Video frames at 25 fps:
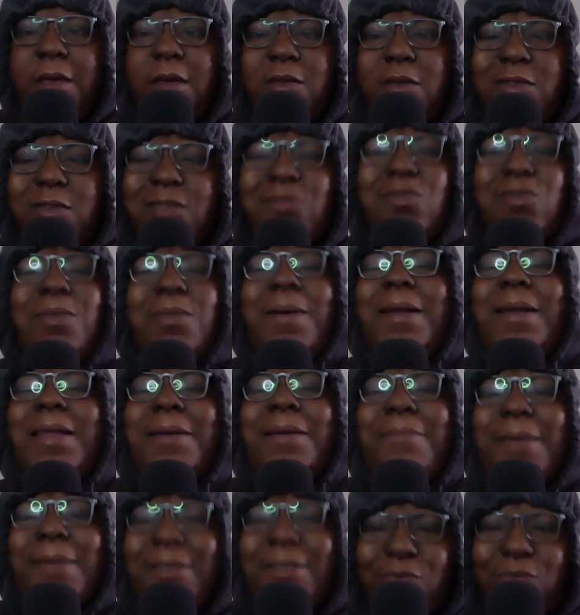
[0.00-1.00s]
Don't talk about their
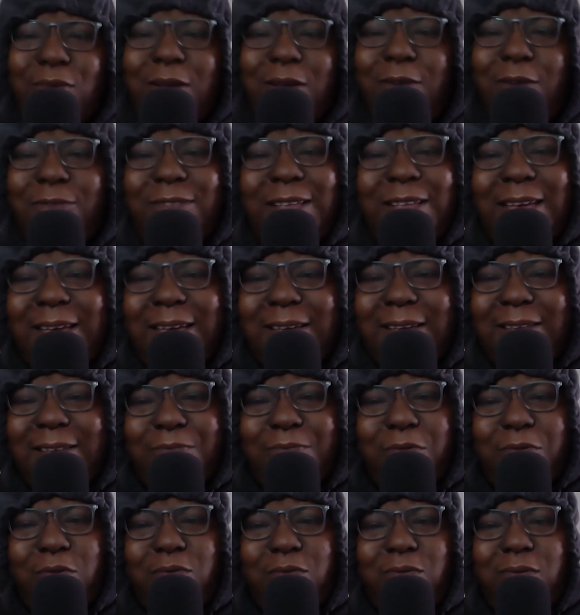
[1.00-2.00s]
mental health status,
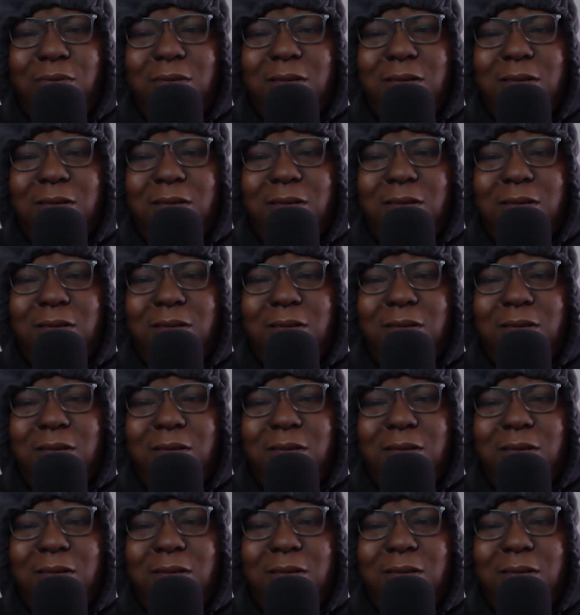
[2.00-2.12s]
bro.